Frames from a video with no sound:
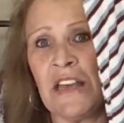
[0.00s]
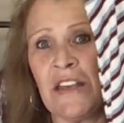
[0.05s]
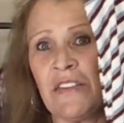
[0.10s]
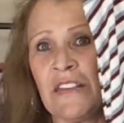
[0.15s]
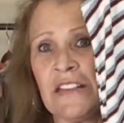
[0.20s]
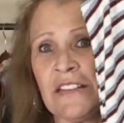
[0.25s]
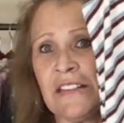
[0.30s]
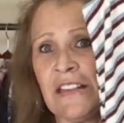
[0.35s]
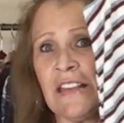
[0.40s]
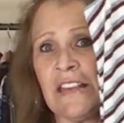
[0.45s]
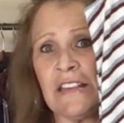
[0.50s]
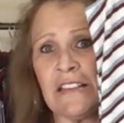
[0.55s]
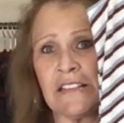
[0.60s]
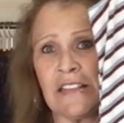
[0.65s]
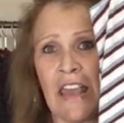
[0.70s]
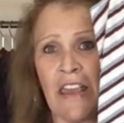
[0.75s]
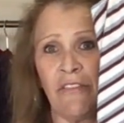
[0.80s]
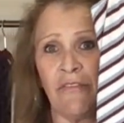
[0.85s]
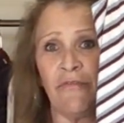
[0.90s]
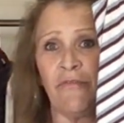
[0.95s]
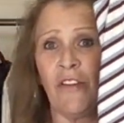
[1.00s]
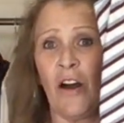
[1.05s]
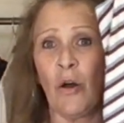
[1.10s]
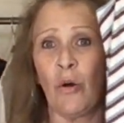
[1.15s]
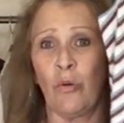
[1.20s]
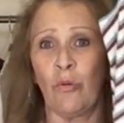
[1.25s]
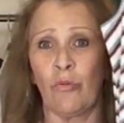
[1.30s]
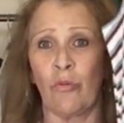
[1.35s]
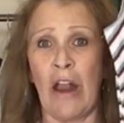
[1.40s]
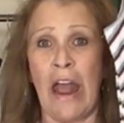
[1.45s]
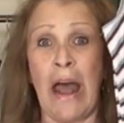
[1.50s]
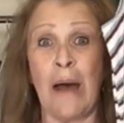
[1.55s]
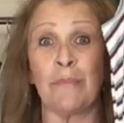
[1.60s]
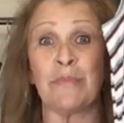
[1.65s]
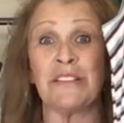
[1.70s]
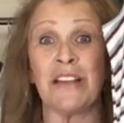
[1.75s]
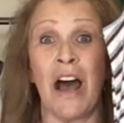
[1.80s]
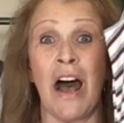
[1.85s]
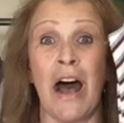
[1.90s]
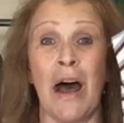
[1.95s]
and this is a faux wrap
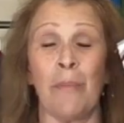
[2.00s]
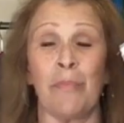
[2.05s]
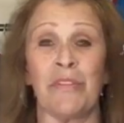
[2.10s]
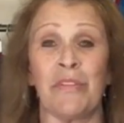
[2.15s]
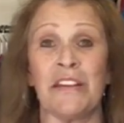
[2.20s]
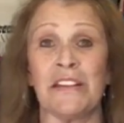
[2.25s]
top.